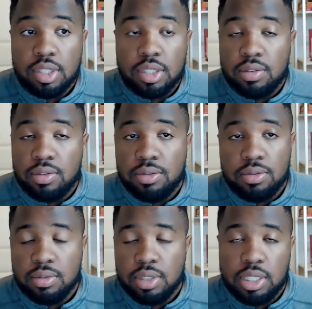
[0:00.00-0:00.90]

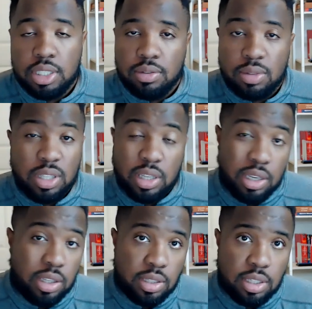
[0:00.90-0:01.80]
of any of
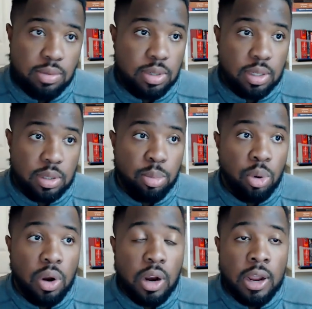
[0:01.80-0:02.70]
the teams I
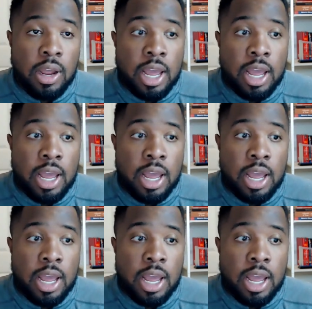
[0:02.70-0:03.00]
support.